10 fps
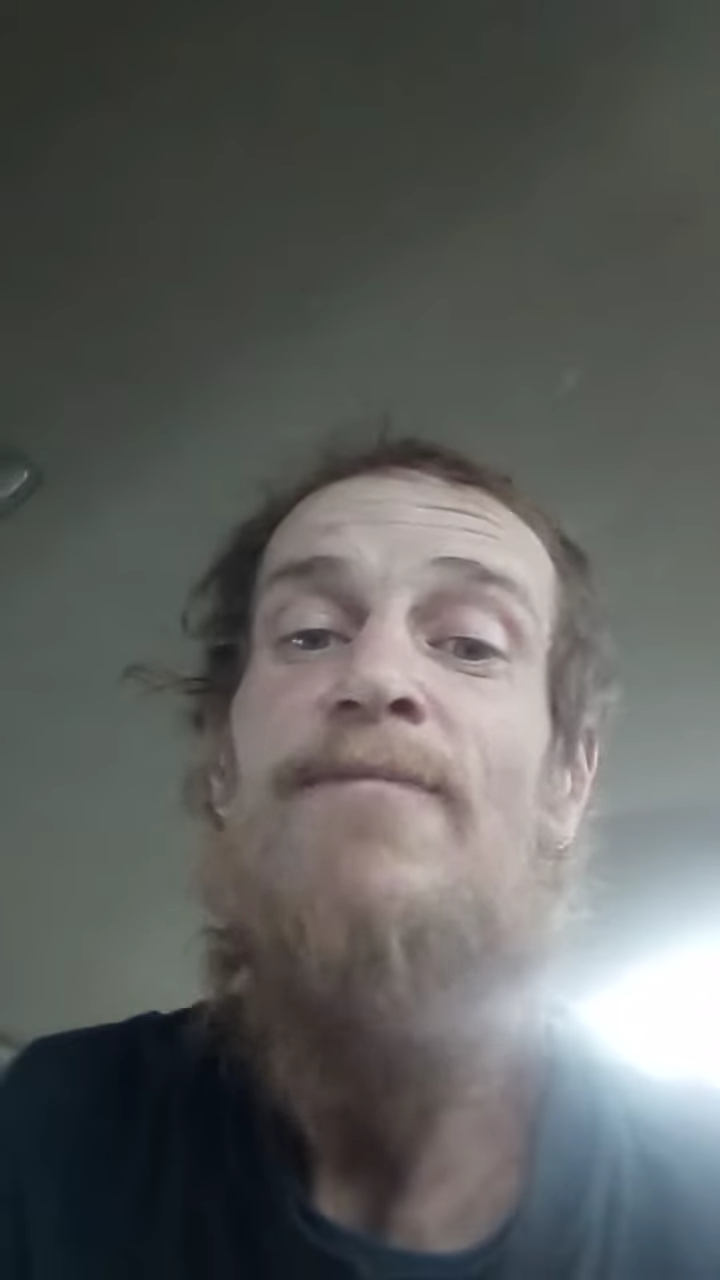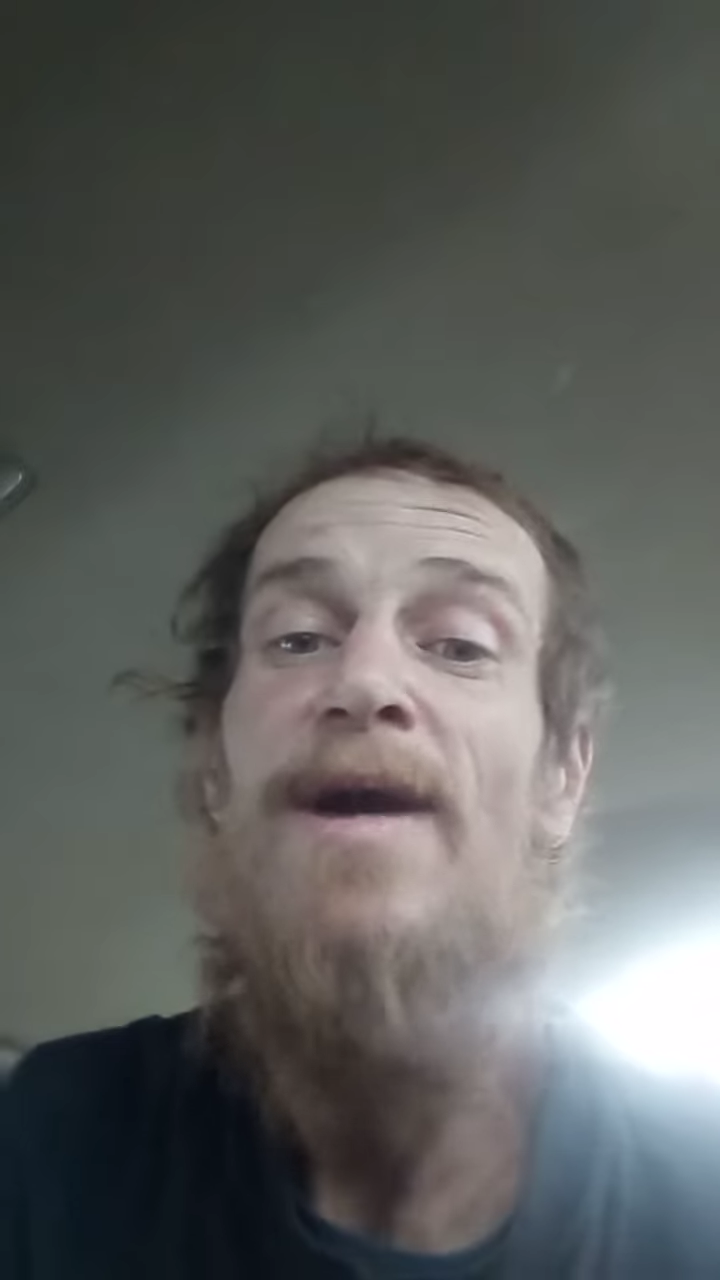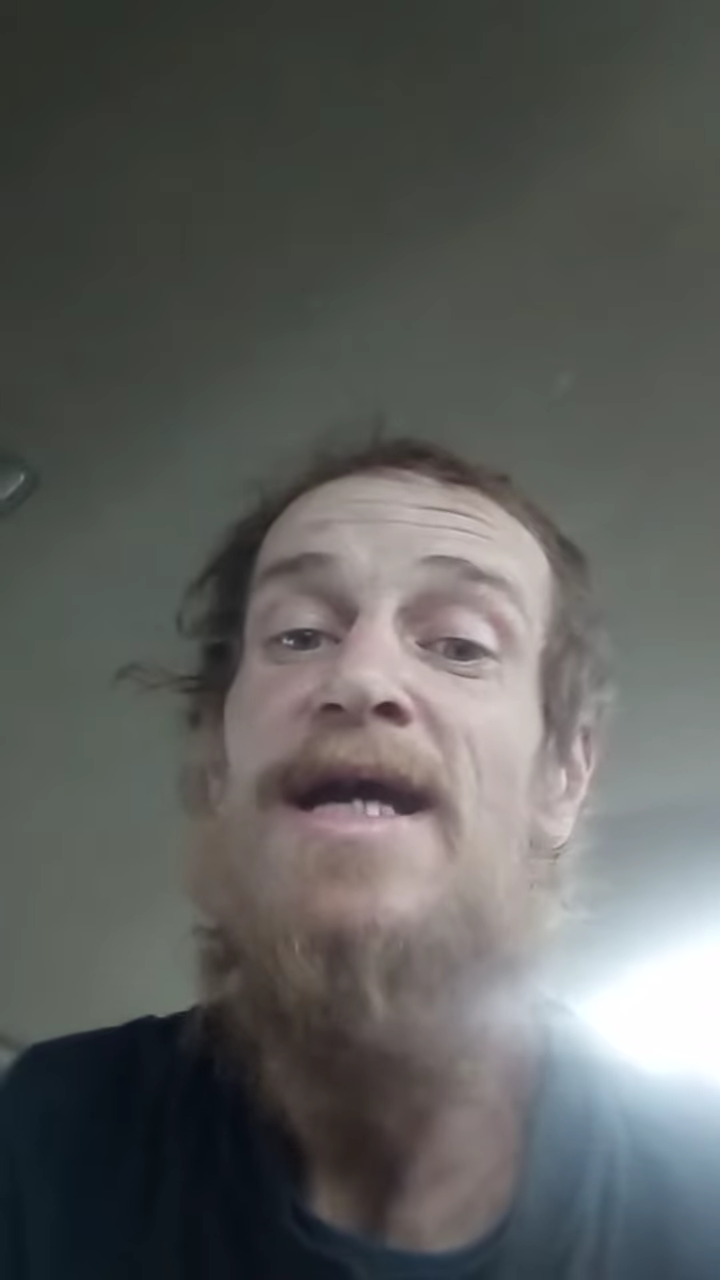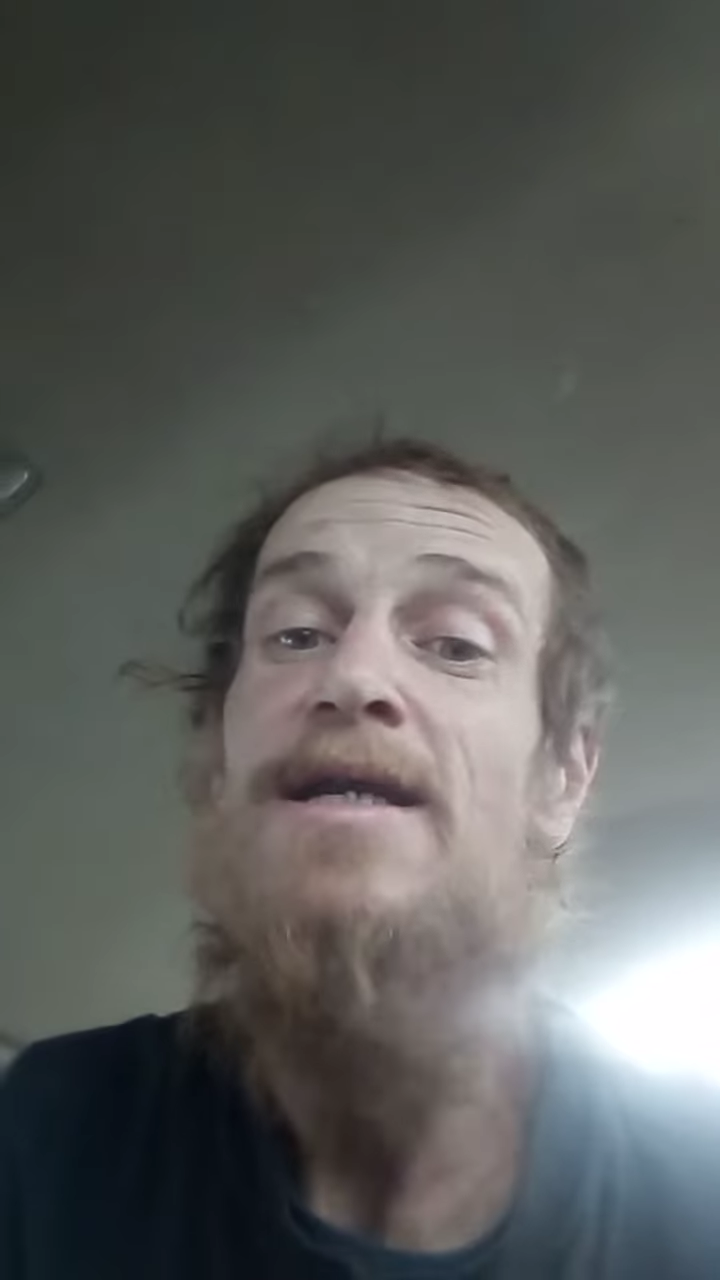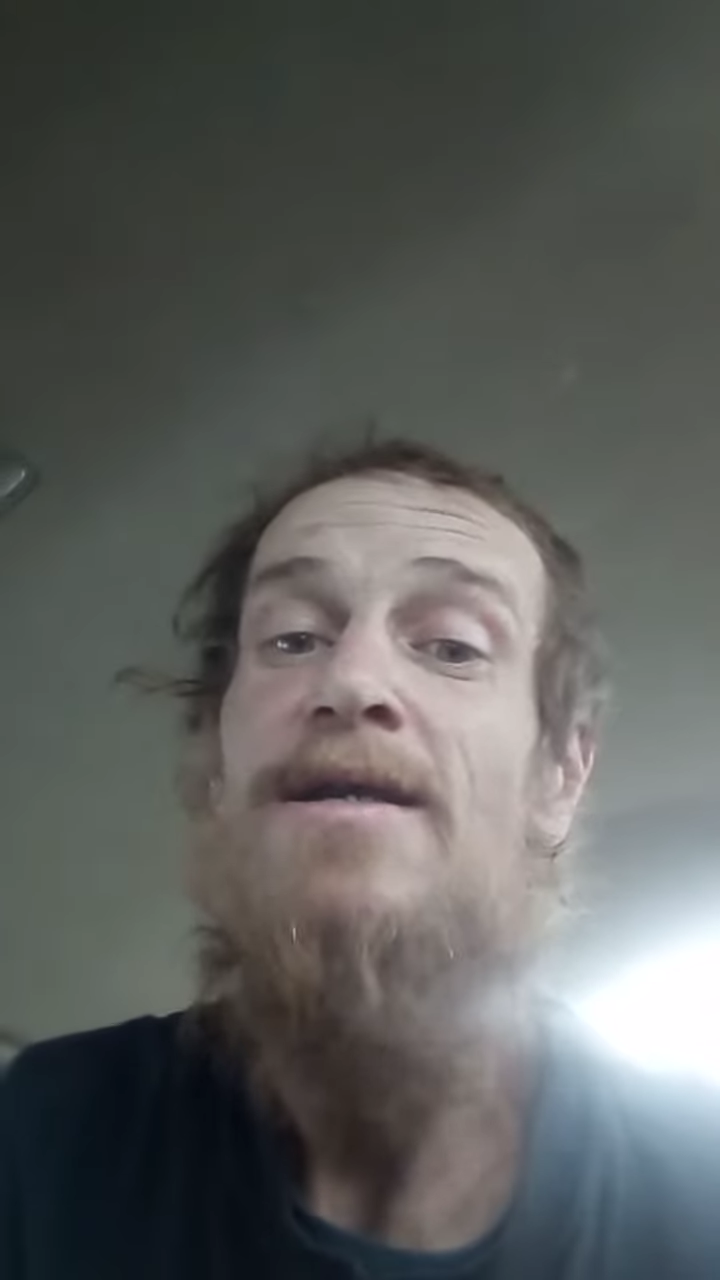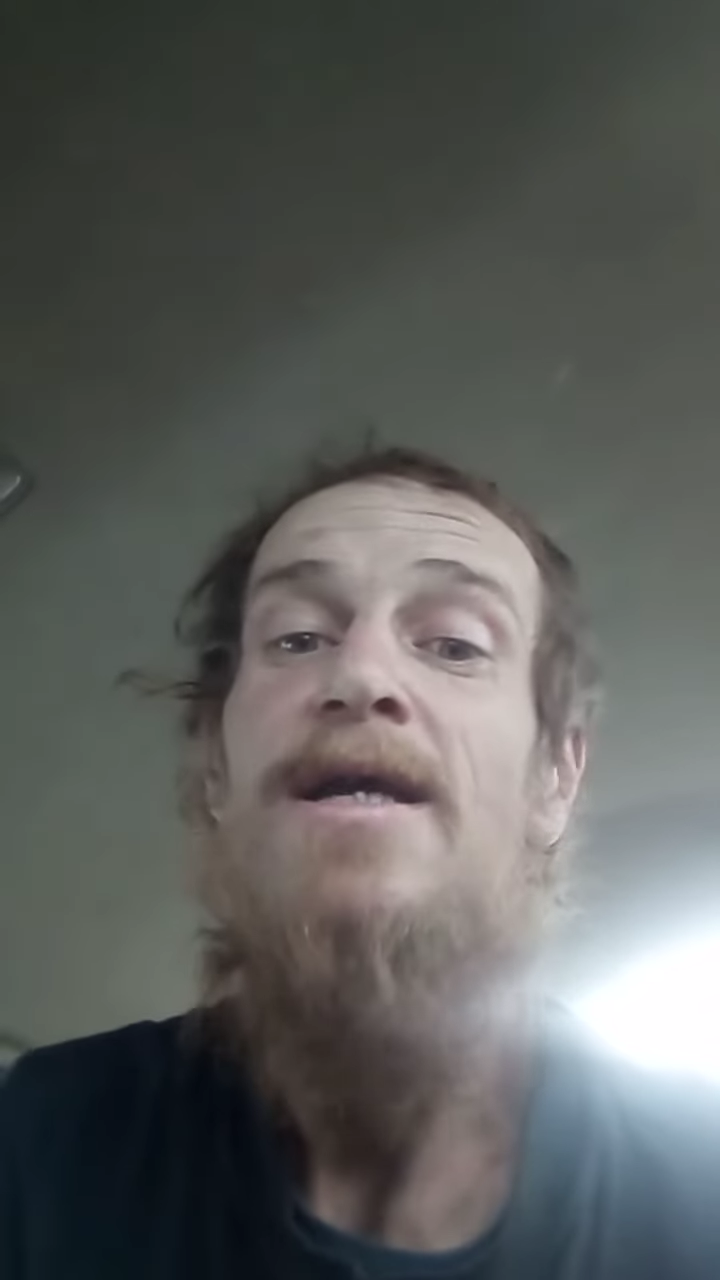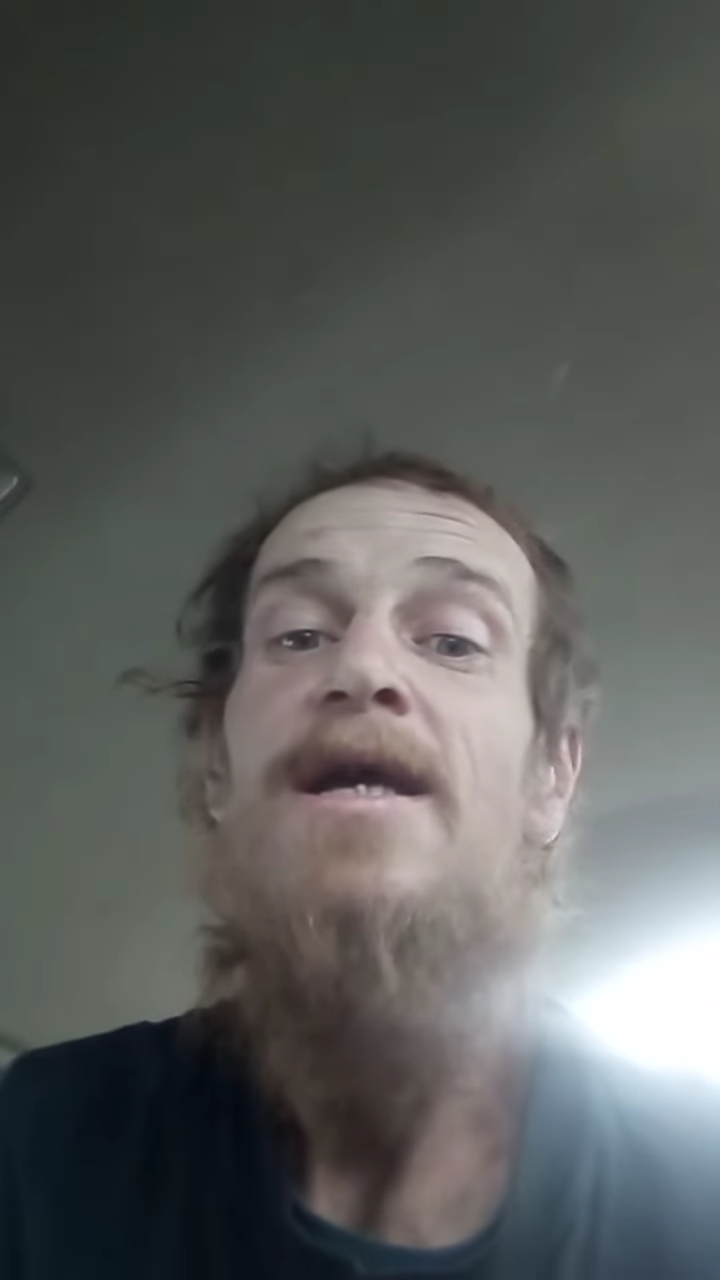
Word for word: Fucking,